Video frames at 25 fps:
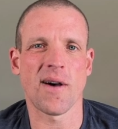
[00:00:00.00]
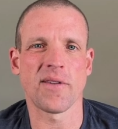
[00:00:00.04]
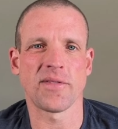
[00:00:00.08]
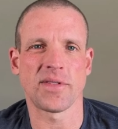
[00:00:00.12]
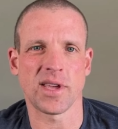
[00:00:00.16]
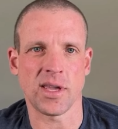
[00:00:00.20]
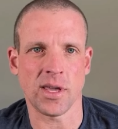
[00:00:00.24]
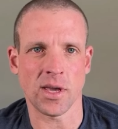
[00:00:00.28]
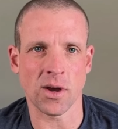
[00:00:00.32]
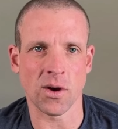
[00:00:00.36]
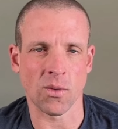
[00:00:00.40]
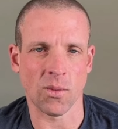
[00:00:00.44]
the
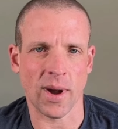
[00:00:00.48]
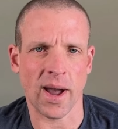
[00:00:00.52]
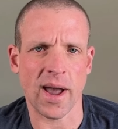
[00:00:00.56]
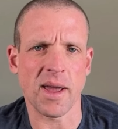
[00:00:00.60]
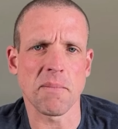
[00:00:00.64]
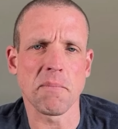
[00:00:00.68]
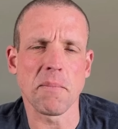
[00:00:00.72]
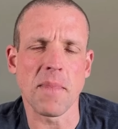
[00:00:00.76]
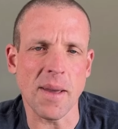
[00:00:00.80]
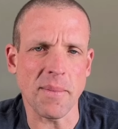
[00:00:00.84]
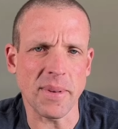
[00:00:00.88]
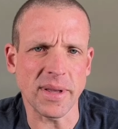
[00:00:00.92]
year, right?
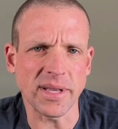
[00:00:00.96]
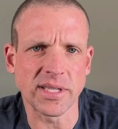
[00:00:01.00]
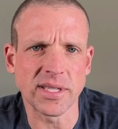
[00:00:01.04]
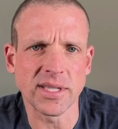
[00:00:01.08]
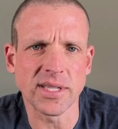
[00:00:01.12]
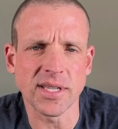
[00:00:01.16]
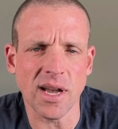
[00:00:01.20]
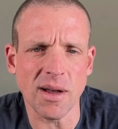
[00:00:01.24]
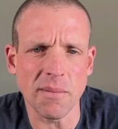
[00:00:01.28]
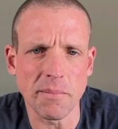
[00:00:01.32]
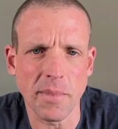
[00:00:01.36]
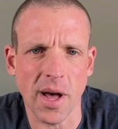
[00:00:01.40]
Maybe
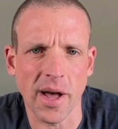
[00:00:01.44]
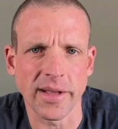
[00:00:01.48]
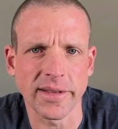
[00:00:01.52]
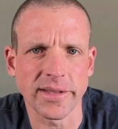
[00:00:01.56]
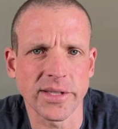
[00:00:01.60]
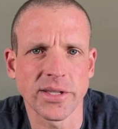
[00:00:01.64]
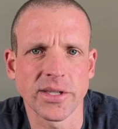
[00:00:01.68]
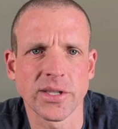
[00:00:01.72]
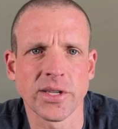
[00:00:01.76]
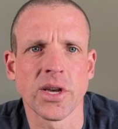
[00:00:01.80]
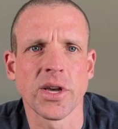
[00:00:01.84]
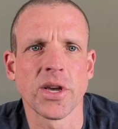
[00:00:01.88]
some
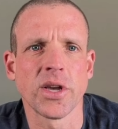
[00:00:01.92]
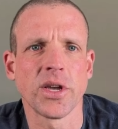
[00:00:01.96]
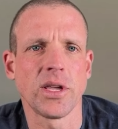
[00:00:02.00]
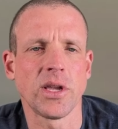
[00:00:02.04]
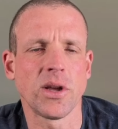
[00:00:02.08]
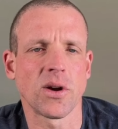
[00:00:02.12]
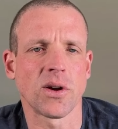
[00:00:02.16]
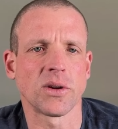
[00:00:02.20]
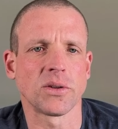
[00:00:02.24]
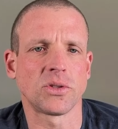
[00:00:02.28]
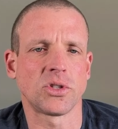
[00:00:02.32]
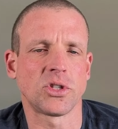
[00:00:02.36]
months
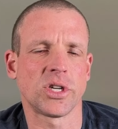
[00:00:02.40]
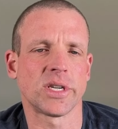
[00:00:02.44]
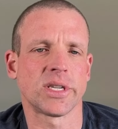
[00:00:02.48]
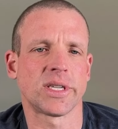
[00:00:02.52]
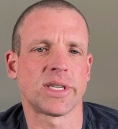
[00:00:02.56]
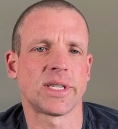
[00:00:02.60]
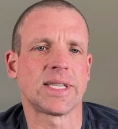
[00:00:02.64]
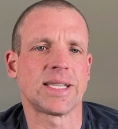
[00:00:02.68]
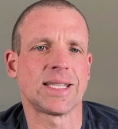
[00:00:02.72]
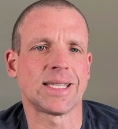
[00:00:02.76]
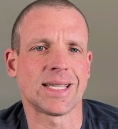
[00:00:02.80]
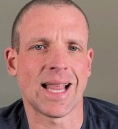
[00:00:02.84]
you're
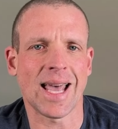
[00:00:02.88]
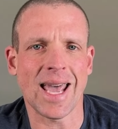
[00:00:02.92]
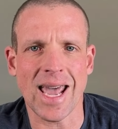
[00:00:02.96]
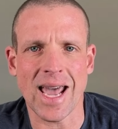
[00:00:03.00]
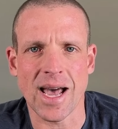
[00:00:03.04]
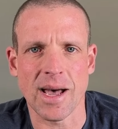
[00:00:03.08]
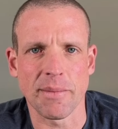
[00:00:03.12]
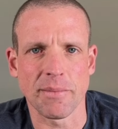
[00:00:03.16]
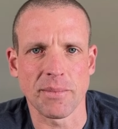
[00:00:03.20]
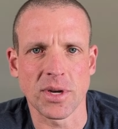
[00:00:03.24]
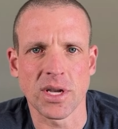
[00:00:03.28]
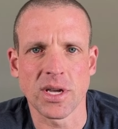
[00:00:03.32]
just
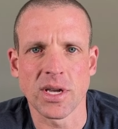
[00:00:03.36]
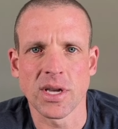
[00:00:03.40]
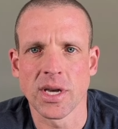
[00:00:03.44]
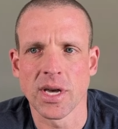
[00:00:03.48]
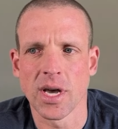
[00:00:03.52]
slammed.